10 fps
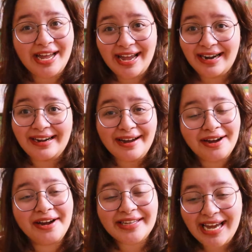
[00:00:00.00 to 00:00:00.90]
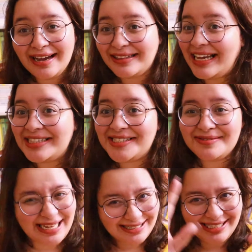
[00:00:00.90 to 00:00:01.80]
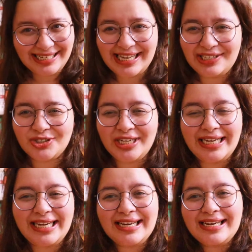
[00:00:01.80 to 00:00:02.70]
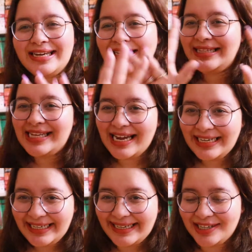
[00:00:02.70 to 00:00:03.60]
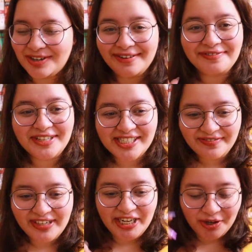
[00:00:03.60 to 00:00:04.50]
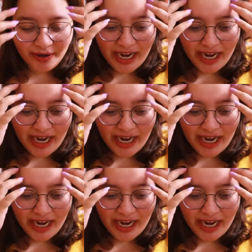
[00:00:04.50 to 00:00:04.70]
And yeah, that's essentially the idea of this video.